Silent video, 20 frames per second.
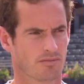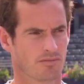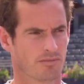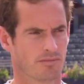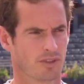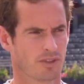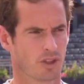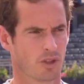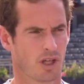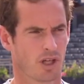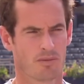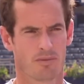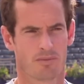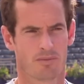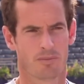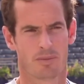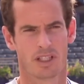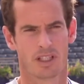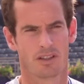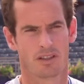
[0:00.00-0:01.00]

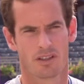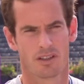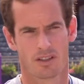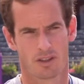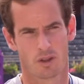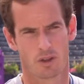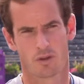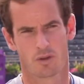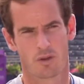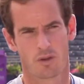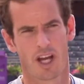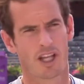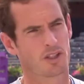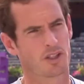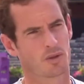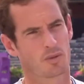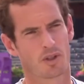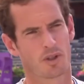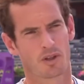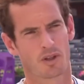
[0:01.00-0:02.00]
I've been good
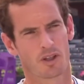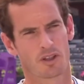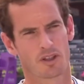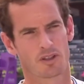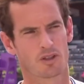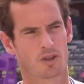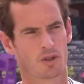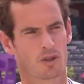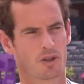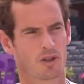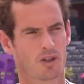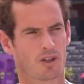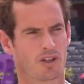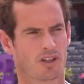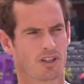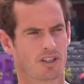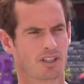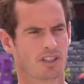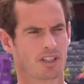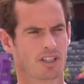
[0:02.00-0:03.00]
friends with on the tour,
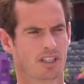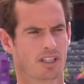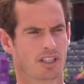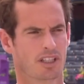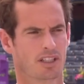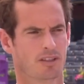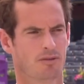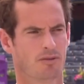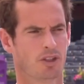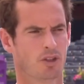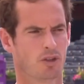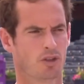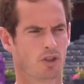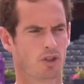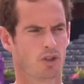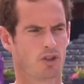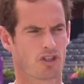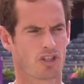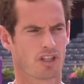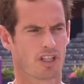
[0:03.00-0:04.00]
and
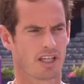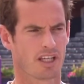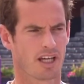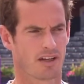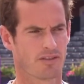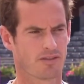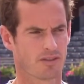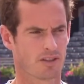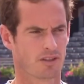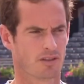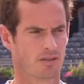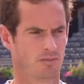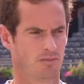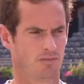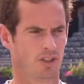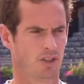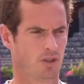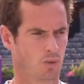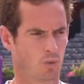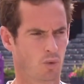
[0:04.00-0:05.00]
usually after
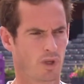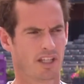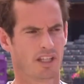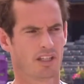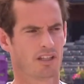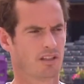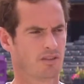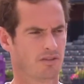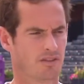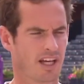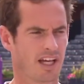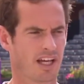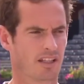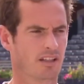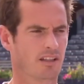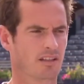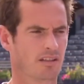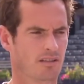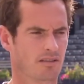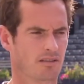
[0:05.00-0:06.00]
winning an
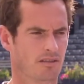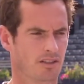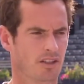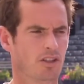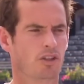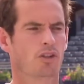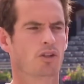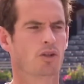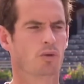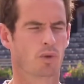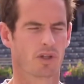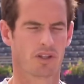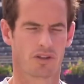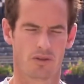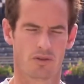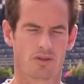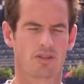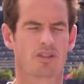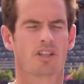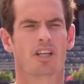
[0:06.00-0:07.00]
event, you're with
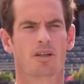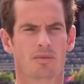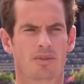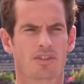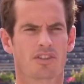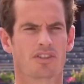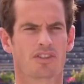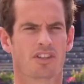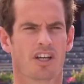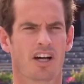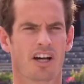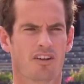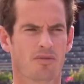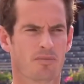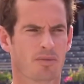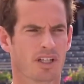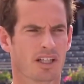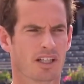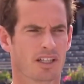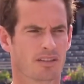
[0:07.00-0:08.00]
your team and stuff,
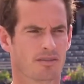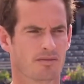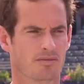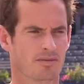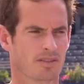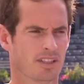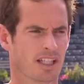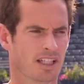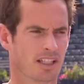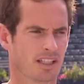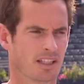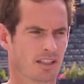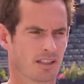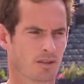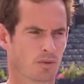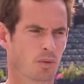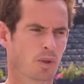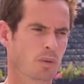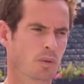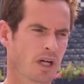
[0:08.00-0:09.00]
but like
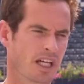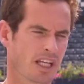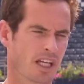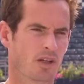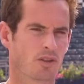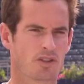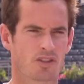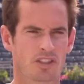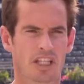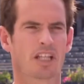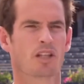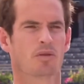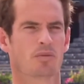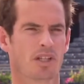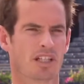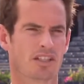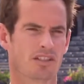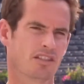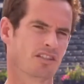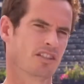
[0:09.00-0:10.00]
we went out and
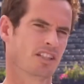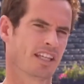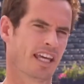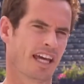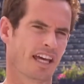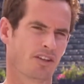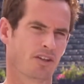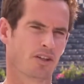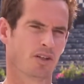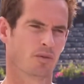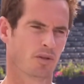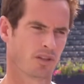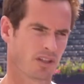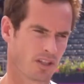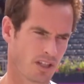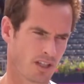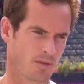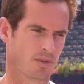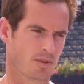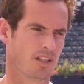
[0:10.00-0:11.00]
celebrated together with
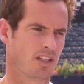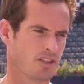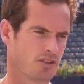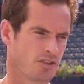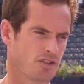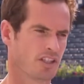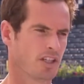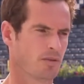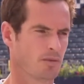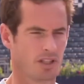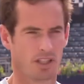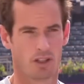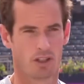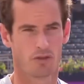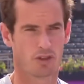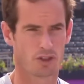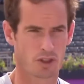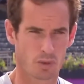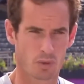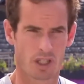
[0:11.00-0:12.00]
him and his team, and he'd
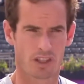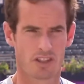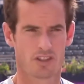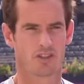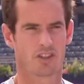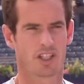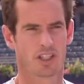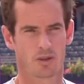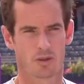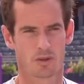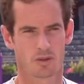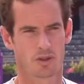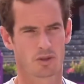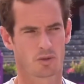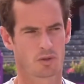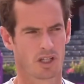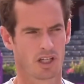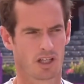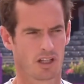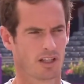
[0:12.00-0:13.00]
obviously won the singles as
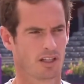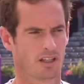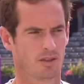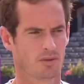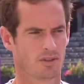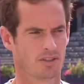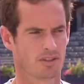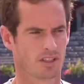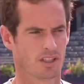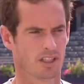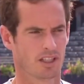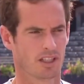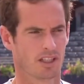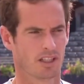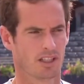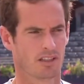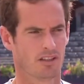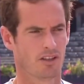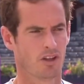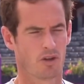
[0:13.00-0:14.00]
well, and it was
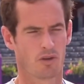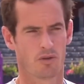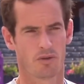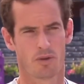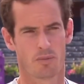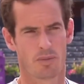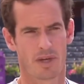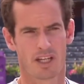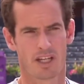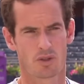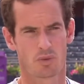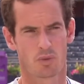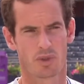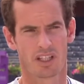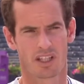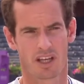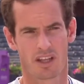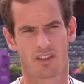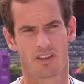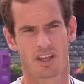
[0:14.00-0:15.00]
the best
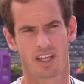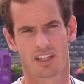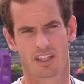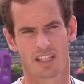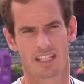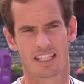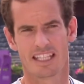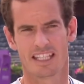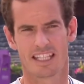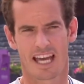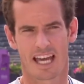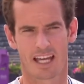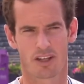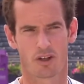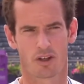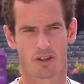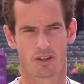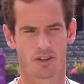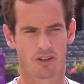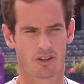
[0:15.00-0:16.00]
week I think that he'd had
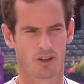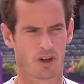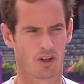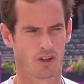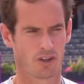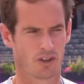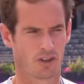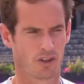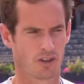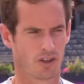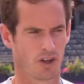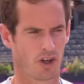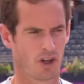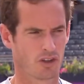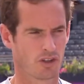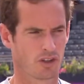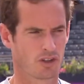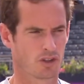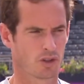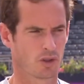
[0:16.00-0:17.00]
on
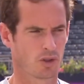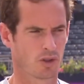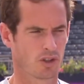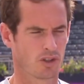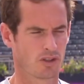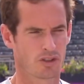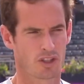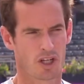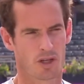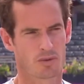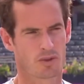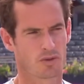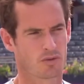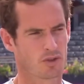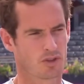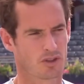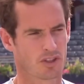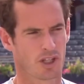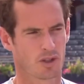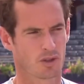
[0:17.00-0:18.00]
the tour in terms of
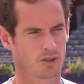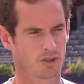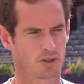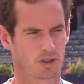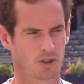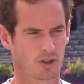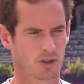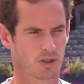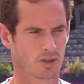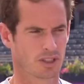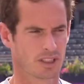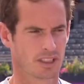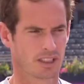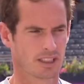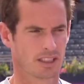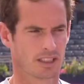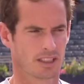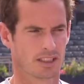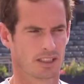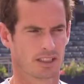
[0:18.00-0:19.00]
results. So
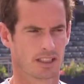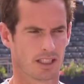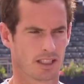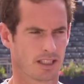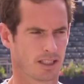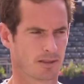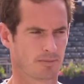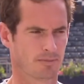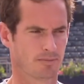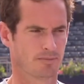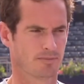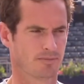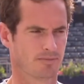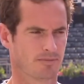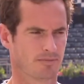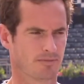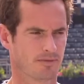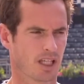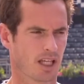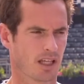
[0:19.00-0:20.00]

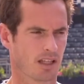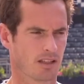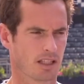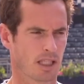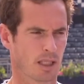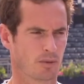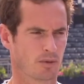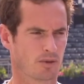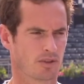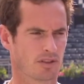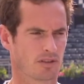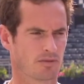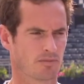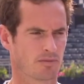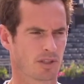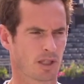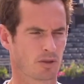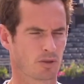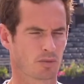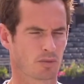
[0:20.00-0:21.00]
yeah, that was
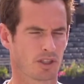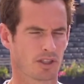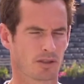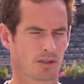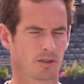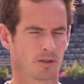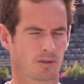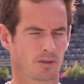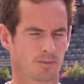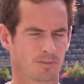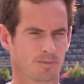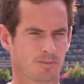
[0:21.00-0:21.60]
pretty cool.